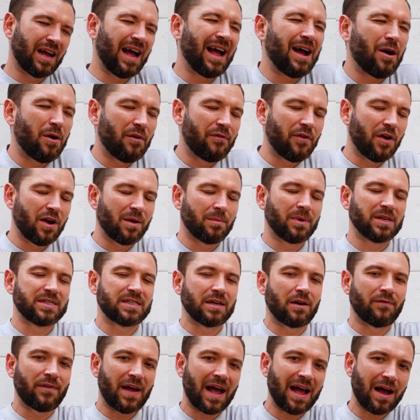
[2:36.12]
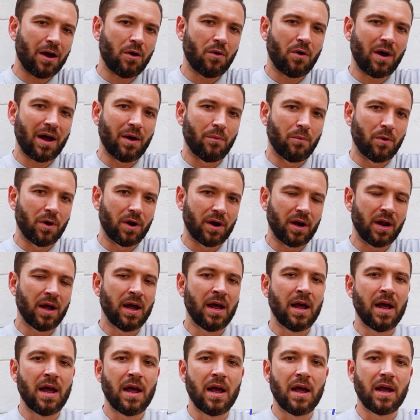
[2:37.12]
The owl, I've hurt myself. Owl, I want.
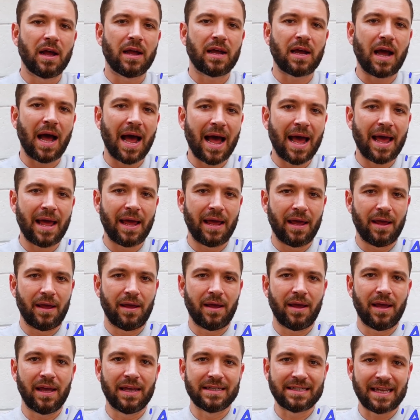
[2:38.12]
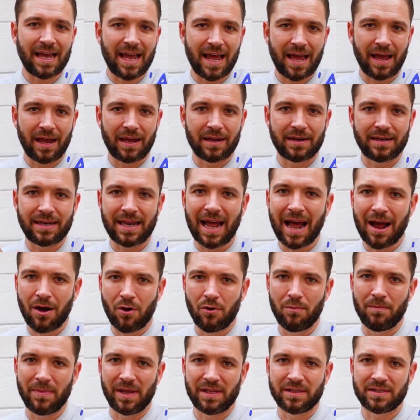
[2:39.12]
Kai is egg.
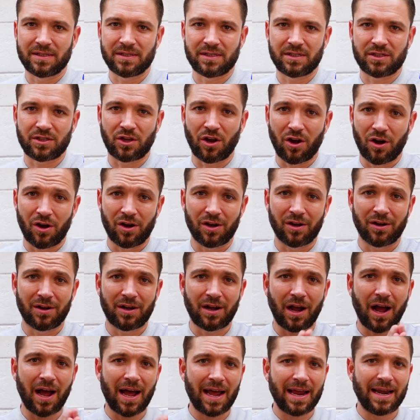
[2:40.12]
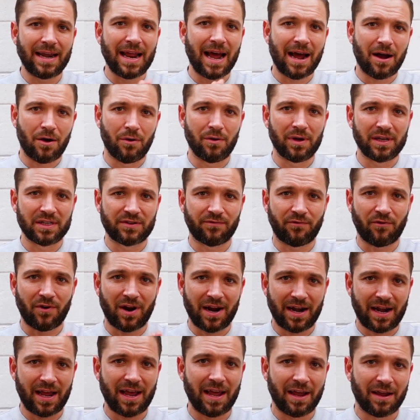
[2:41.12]
Dow means star. Kai Dow is
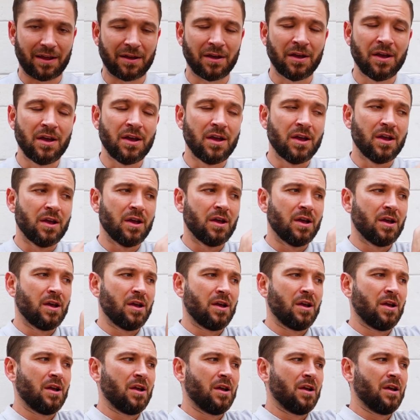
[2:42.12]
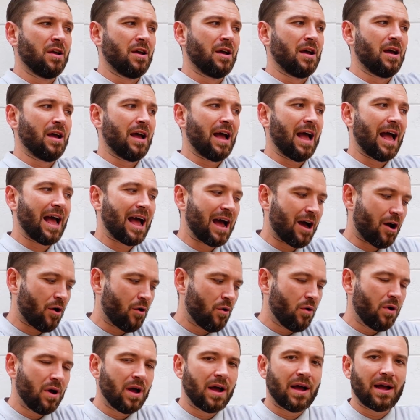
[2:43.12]
fried egg.
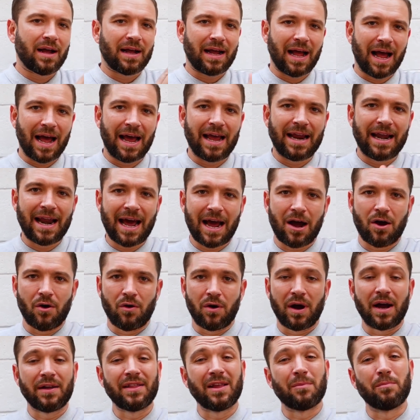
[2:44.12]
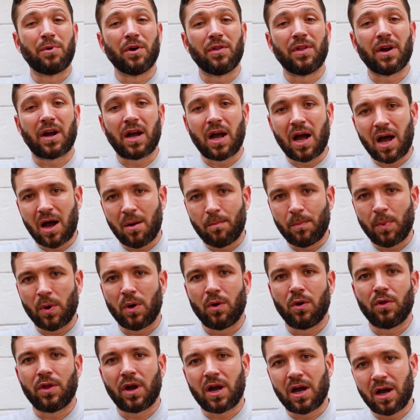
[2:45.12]
Ow, Kai Dow, and then put the cup
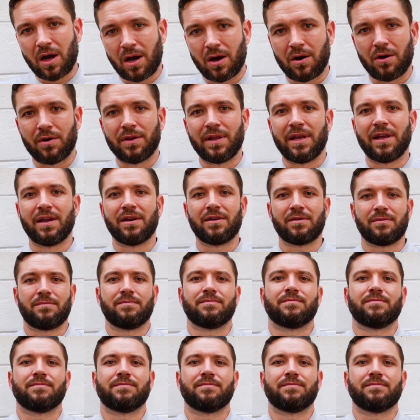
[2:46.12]
or the car on the end.